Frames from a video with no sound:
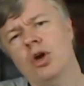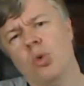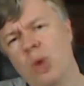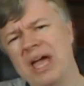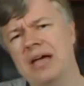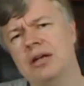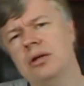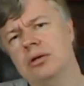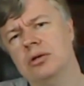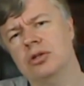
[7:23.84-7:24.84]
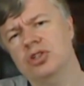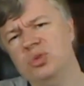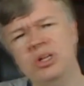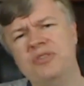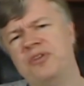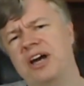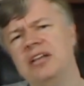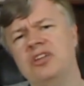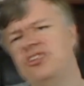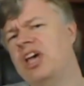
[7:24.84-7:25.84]
When do we
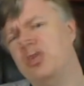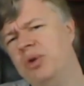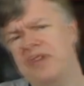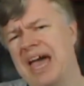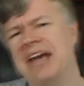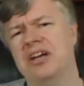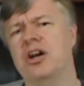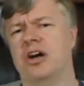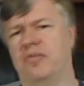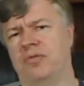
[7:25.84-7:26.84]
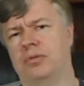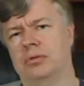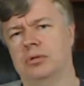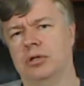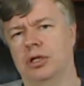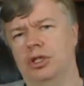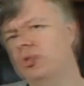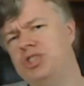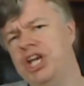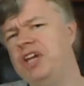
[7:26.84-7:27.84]
finally say we've had enough?
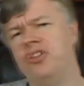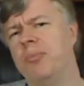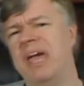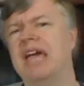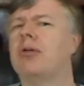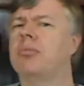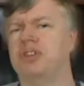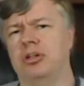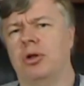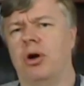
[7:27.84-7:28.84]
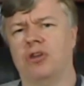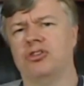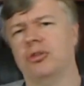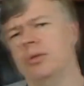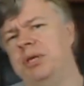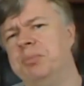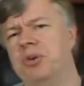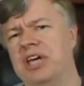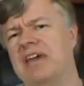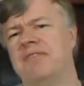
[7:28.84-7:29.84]
You change the bankruptcy laws so that
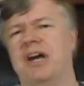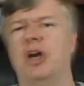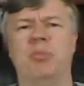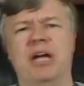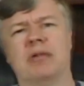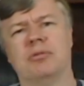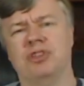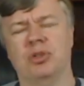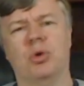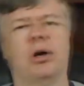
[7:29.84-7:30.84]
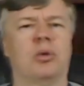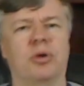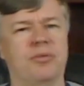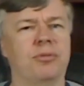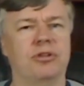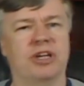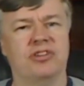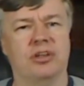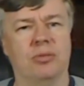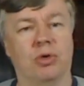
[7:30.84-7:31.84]
people can't file bankruptcy and walk away from their
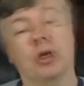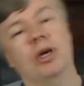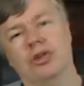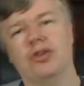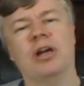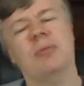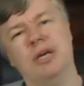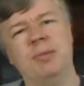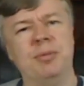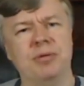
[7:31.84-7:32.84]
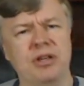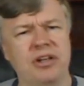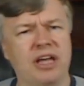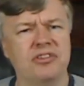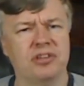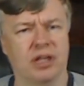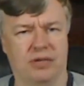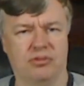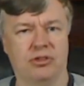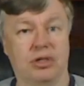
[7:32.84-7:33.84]
debts anymore. Trying to make people into debt
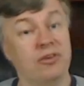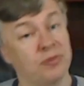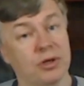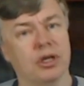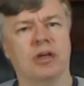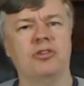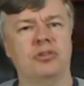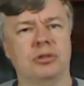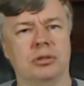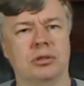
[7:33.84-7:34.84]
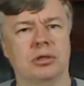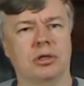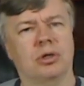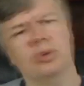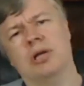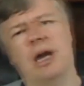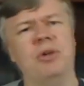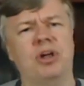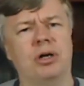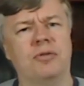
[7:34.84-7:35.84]
slaves. That's very nice. Who
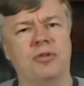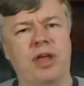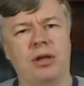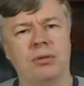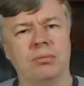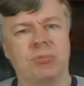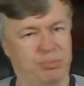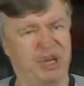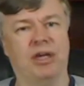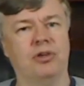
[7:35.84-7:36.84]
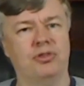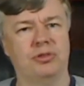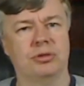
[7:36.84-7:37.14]
lobbied hard for that? The banks.